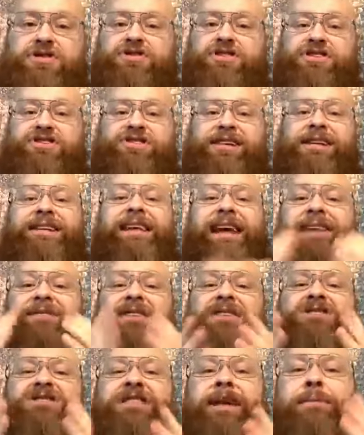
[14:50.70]
said, Give
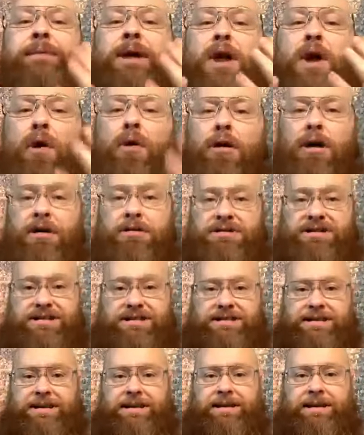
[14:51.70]
us some of
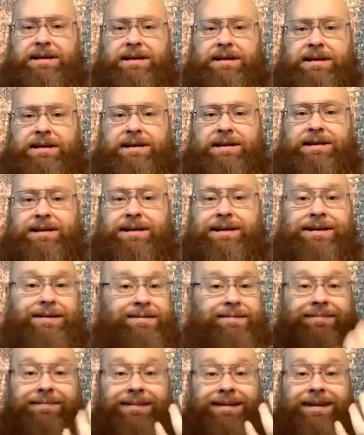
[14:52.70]
yours.
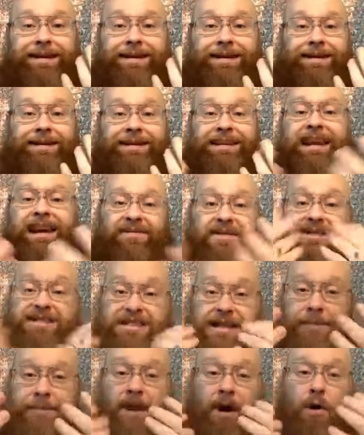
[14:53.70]
Give us
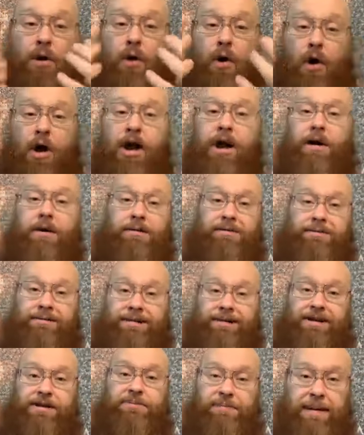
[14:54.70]
some of your oil.
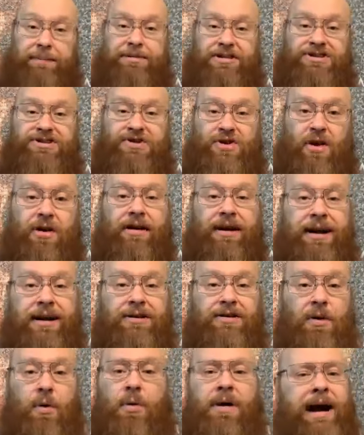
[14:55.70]
You remember the story.
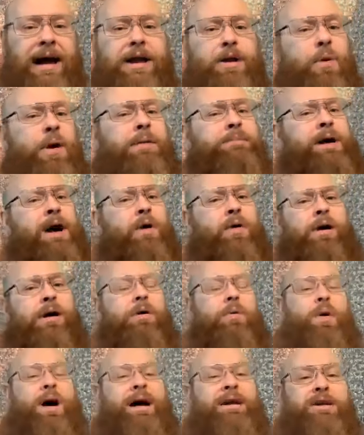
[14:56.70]
Well, why do you want my oil?
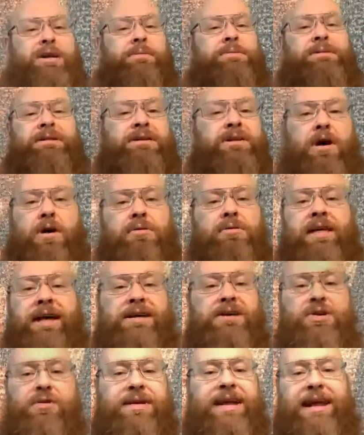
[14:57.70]
Why do you know that
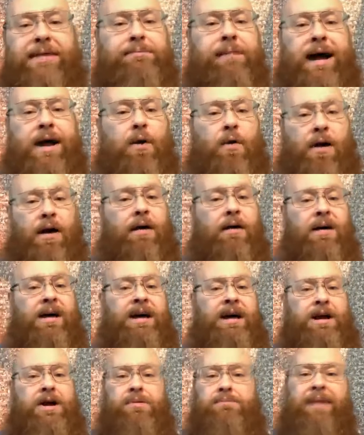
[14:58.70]
you need my oil?
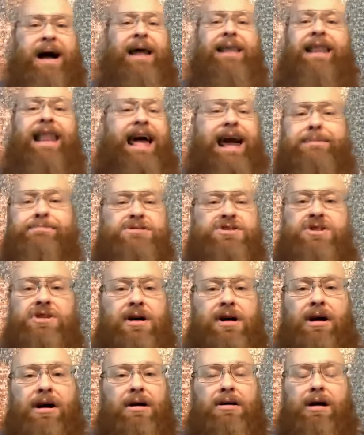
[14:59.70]
My lamps,
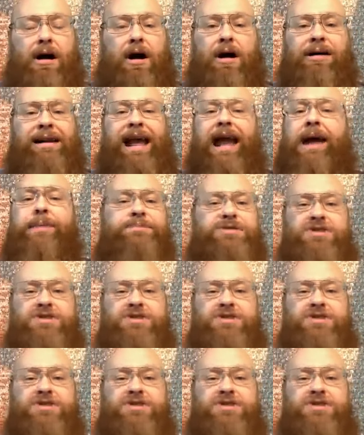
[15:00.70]
uh, our lamps are